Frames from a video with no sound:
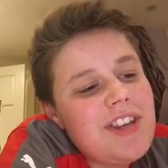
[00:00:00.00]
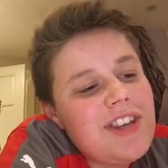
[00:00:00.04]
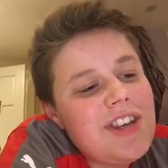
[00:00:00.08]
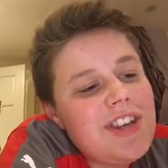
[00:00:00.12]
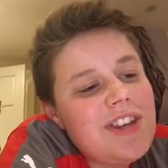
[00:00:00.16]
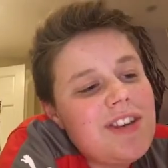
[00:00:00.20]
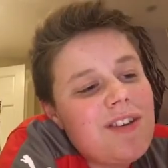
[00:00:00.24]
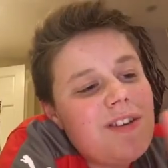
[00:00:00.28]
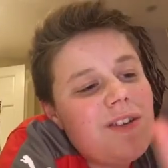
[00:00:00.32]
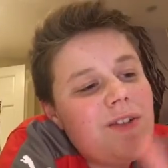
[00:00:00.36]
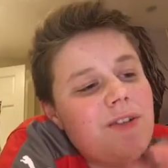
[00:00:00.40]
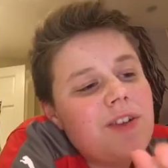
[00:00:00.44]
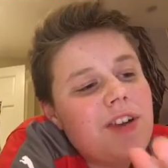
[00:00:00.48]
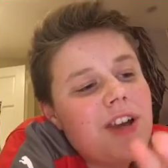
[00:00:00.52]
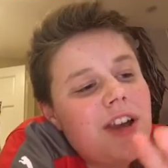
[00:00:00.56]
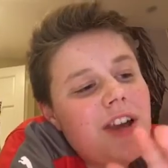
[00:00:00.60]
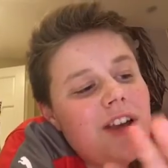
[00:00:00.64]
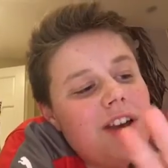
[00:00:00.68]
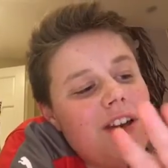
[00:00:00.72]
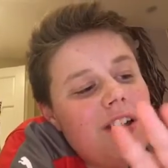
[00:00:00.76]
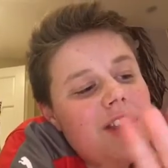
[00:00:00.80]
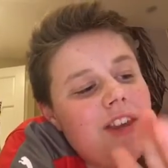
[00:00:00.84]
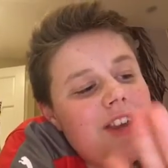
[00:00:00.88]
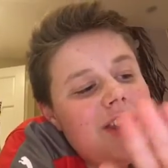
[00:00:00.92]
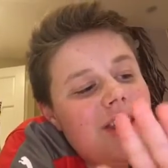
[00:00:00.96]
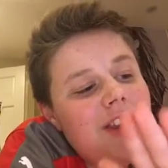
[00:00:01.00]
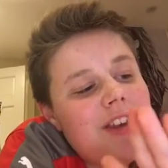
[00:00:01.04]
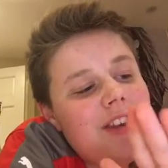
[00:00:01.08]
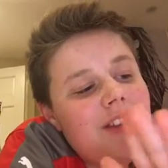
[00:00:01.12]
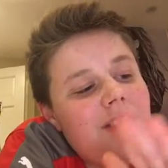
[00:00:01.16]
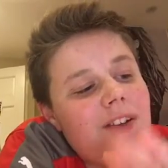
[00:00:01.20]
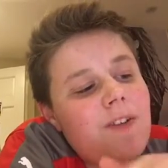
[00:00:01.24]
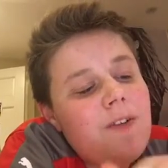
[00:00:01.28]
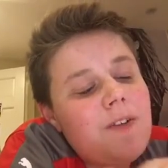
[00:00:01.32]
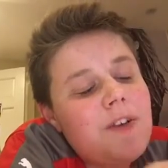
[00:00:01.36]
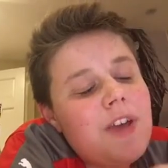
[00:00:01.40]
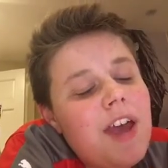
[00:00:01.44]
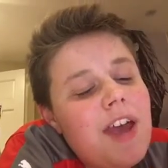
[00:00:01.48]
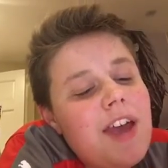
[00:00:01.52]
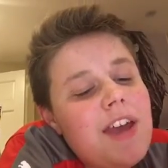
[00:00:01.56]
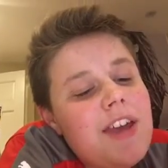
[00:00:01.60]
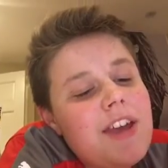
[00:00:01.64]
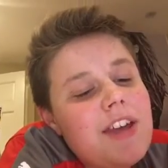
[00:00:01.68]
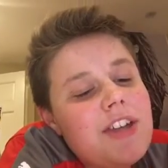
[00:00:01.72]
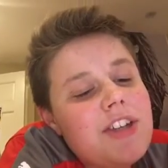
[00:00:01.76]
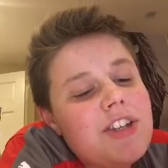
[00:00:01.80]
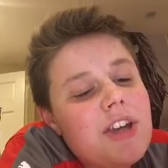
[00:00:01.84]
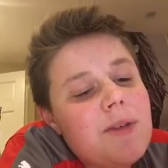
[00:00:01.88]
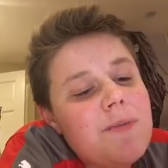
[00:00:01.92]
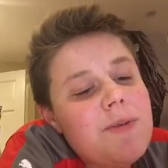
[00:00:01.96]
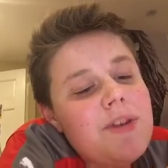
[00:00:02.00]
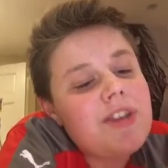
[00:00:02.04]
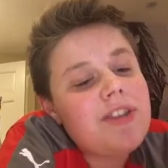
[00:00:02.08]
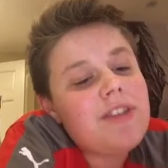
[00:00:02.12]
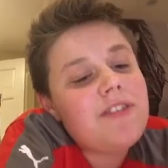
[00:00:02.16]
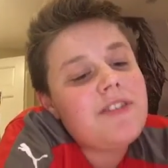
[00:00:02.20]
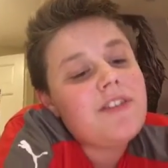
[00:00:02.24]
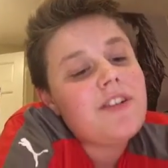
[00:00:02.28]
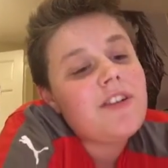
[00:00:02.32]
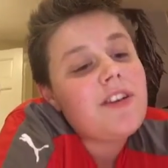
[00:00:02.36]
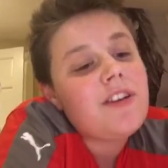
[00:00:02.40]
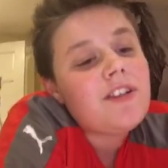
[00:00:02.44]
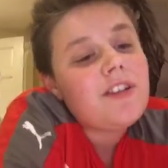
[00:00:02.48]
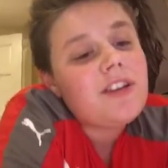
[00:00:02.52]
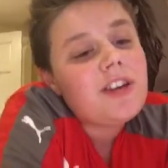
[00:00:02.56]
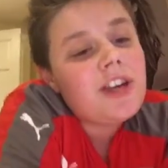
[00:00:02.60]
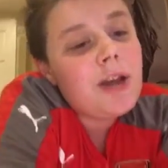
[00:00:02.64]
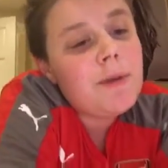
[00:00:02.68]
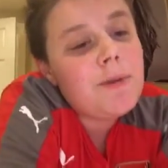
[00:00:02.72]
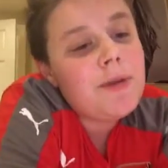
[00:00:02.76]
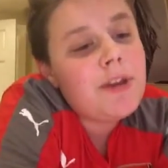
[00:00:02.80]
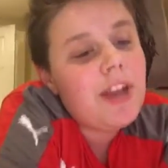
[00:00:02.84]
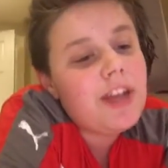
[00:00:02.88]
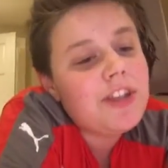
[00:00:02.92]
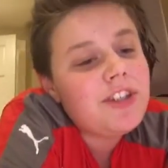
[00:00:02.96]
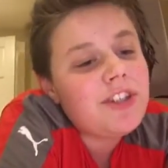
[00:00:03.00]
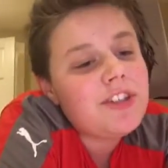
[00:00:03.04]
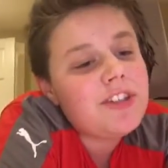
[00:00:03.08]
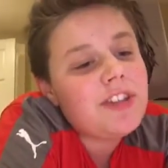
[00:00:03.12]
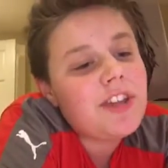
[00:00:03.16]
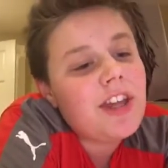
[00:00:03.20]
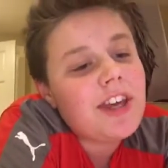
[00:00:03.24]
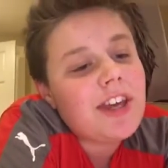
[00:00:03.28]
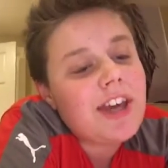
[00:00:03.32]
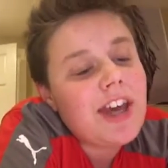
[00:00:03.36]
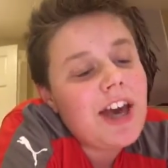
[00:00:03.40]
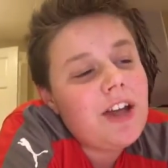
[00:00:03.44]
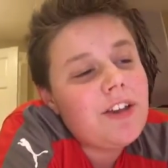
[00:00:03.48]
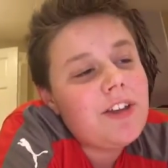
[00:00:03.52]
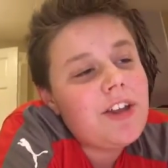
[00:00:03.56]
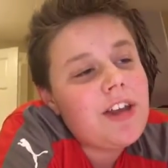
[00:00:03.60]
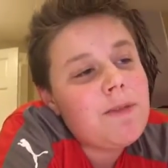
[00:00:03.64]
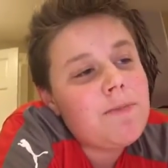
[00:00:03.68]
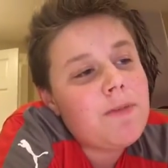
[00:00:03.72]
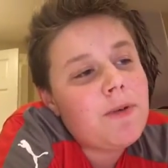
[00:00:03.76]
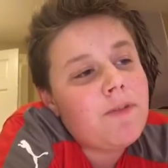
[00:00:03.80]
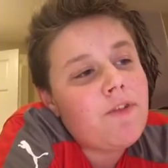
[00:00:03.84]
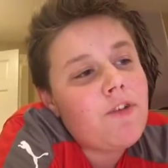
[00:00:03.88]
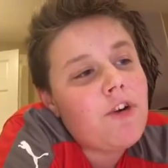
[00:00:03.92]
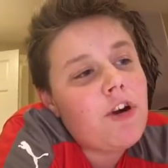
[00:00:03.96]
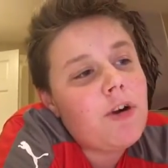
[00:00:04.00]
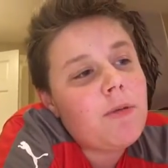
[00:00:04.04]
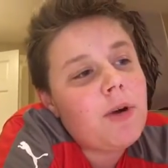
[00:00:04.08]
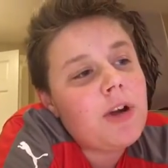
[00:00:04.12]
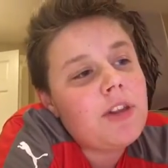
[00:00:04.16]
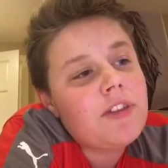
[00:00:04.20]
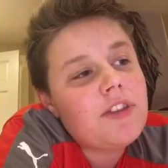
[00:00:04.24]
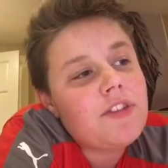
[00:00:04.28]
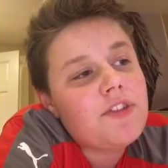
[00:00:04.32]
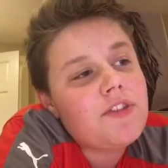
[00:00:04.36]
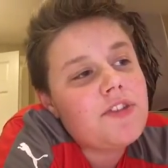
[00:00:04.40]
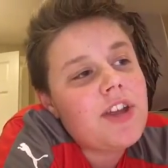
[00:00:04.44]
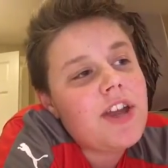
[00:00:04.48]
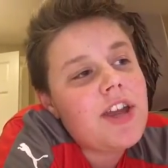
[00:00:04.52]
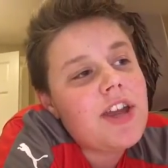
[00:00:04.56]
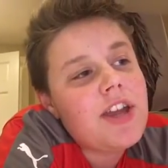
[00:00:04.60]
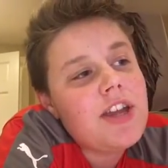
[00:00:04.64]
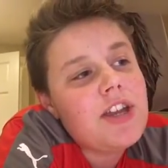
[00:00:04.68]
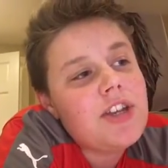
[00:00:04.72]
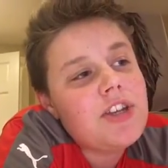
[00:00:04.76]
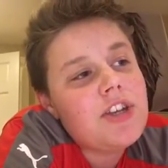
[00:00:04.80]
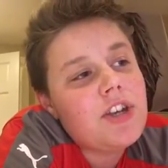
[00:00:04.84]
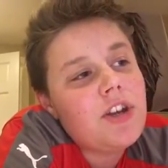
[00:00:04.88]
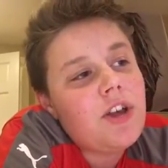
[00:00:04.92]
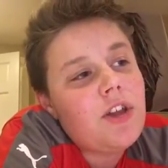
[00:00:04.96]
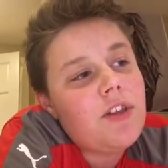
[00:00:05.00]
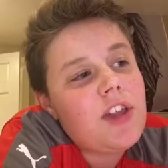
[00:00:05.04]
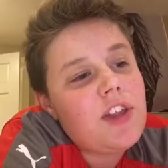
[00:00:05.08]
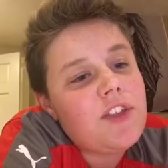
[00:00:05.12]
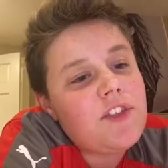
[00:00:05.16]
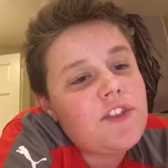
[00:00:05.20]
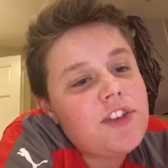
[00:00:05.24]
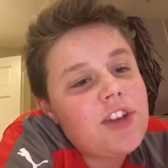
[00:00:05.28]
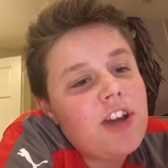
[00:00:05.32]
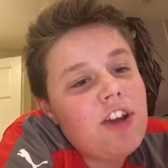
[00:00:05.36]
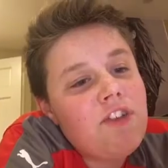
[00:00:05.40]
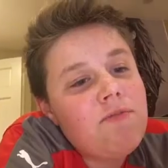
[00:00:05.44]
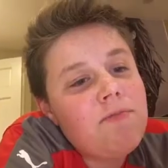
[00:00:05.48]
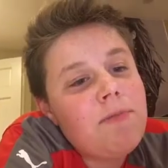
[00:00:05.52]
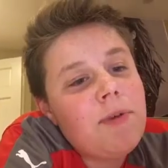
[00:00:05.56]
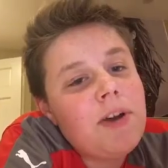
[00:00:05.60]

eh, okay, eh, okay-ish. I mean, I mean, I just like how they perform on the stage and all that stuff.